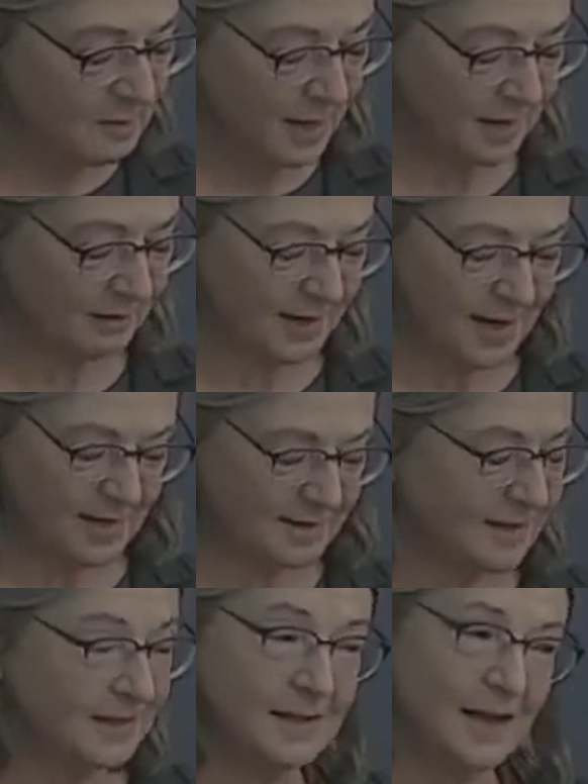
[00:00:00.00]
my
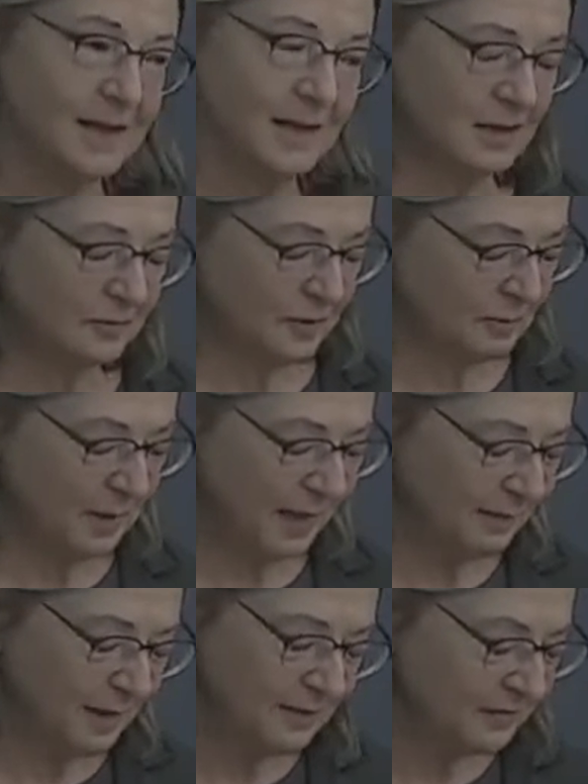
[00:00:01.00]
glasses hanging from
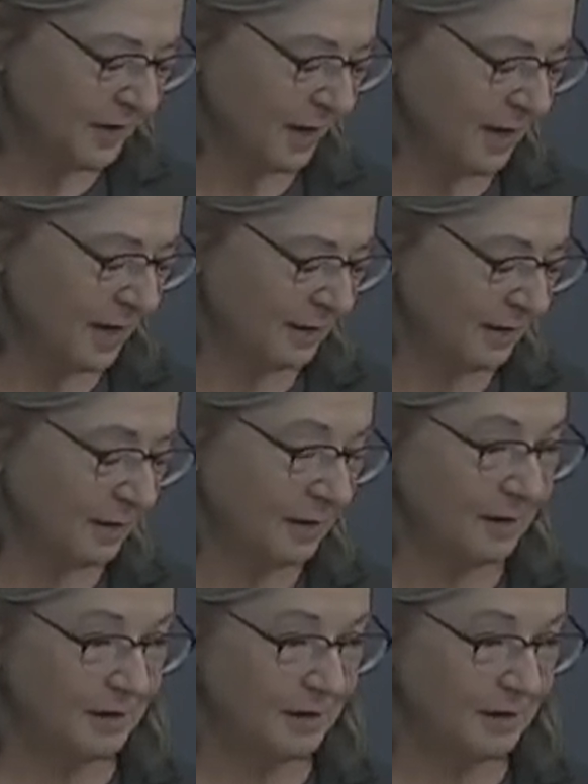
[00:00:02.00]
my left hand,